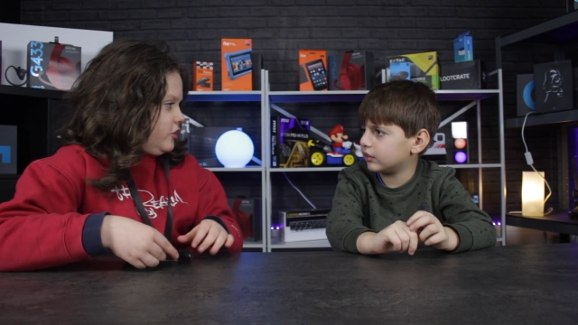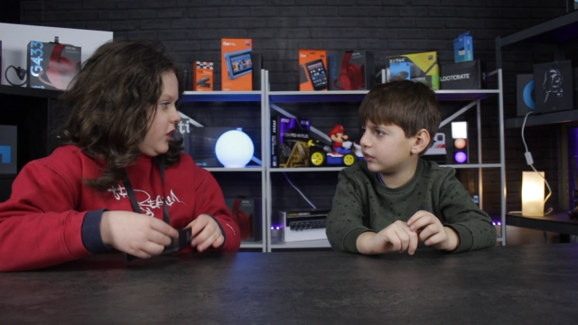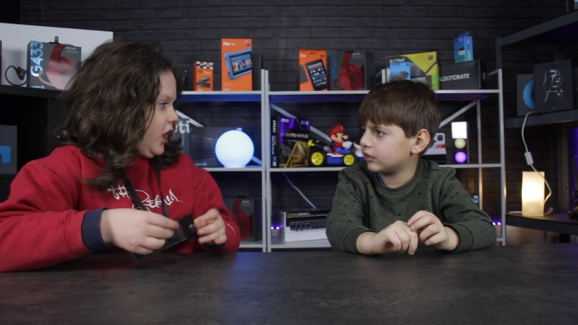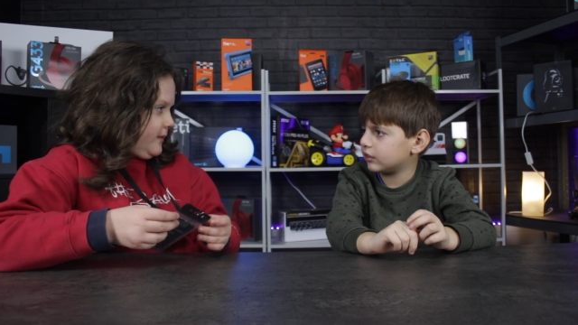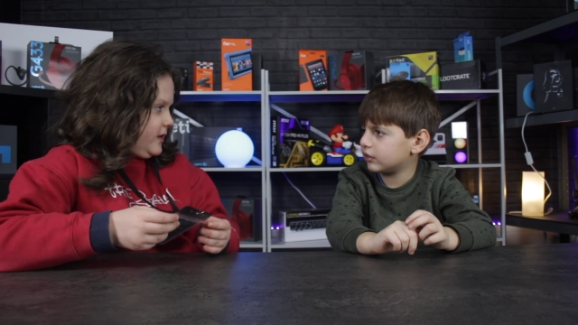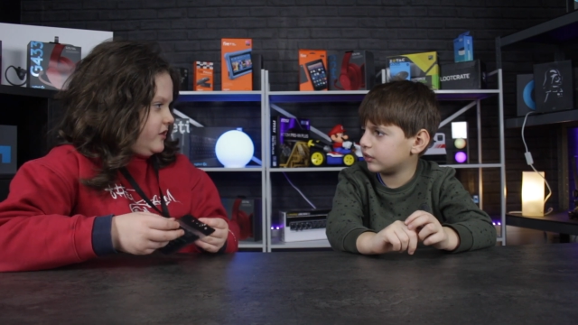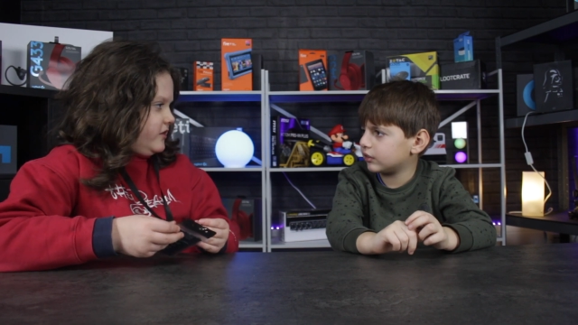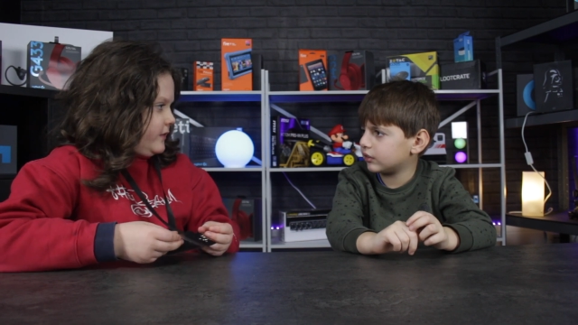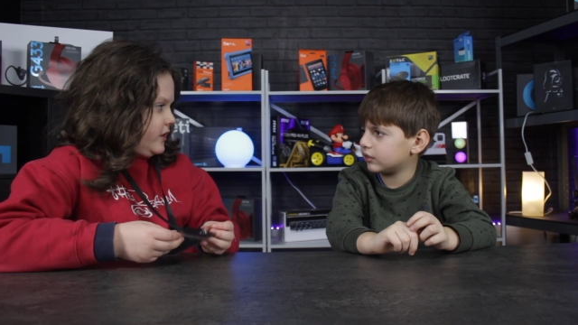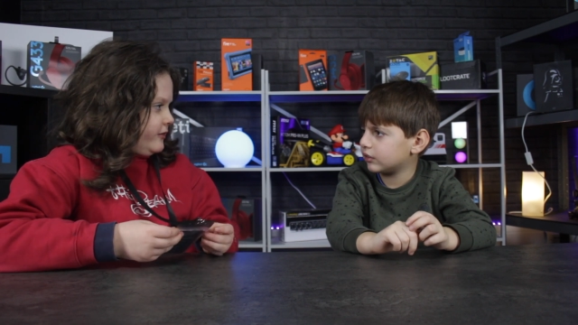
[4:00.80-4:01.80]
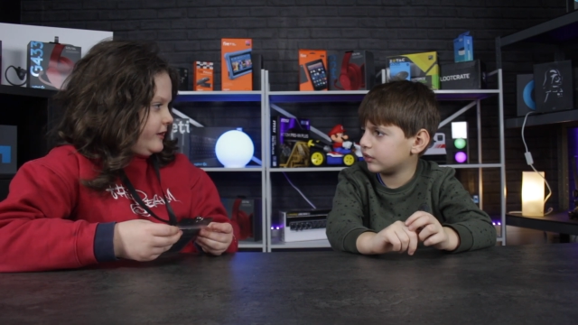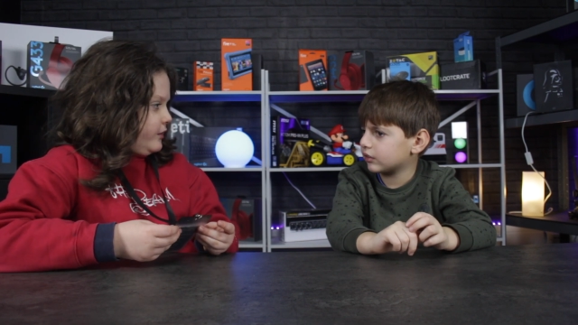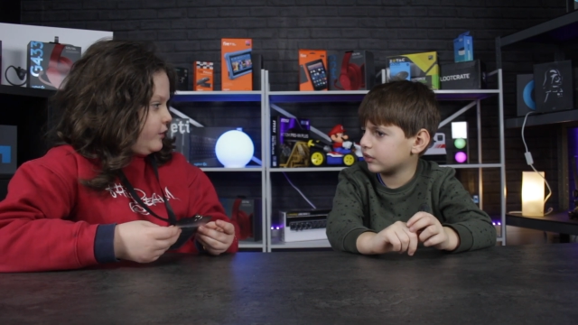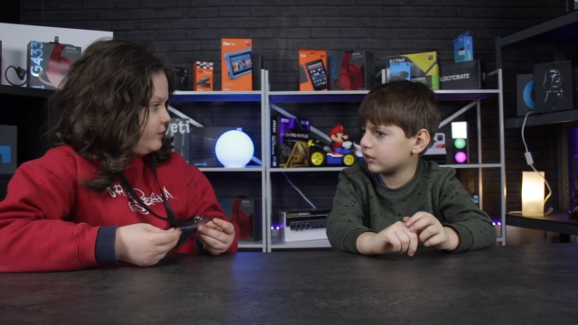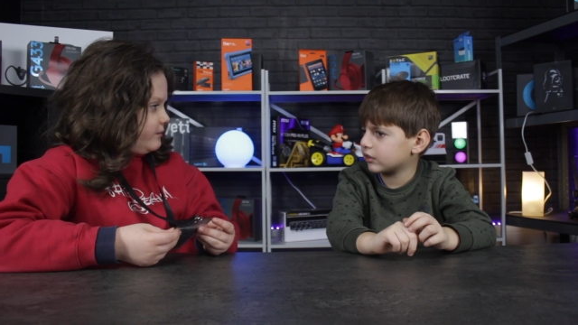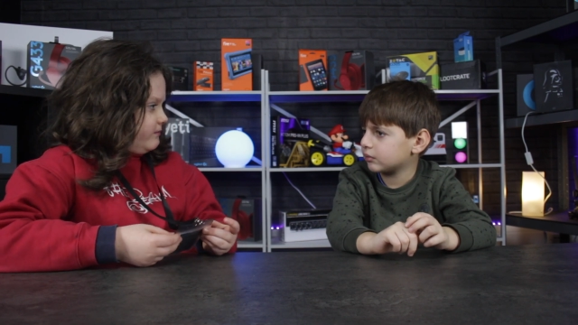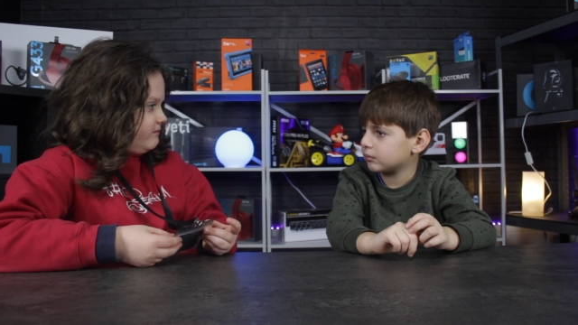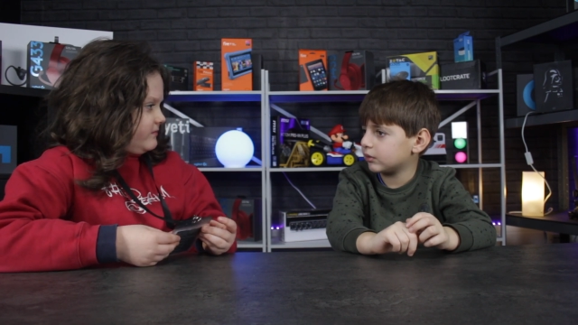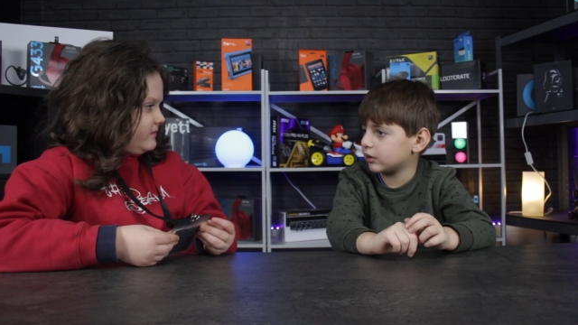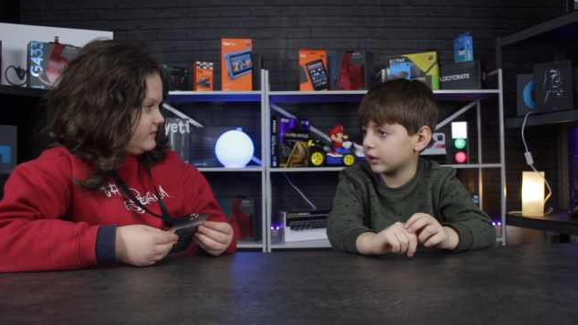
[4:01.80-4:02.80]
Speaker 1: you. I'm interviewing you.
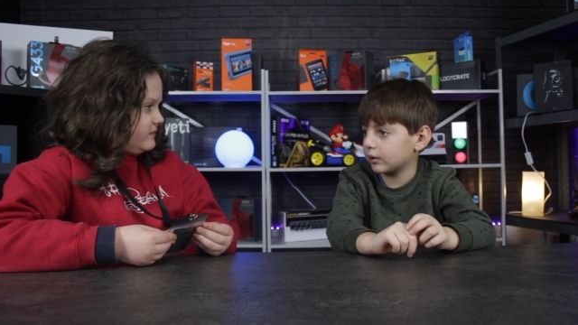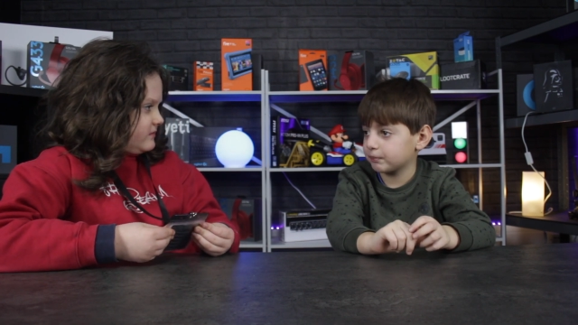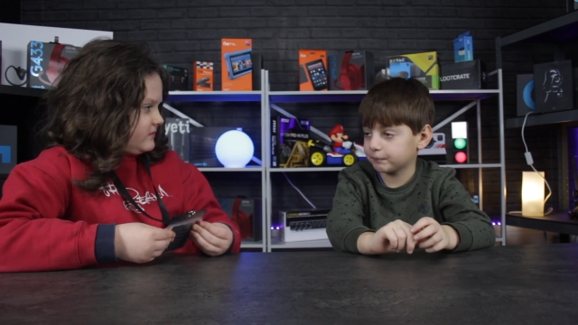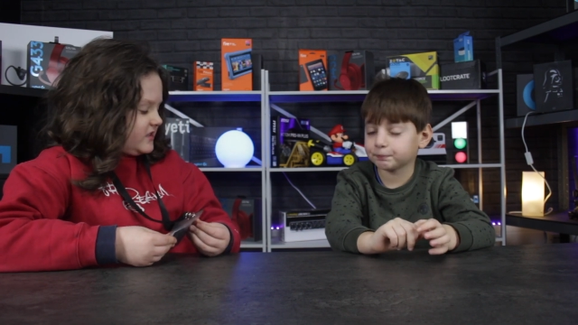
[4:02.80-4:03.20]
Okay.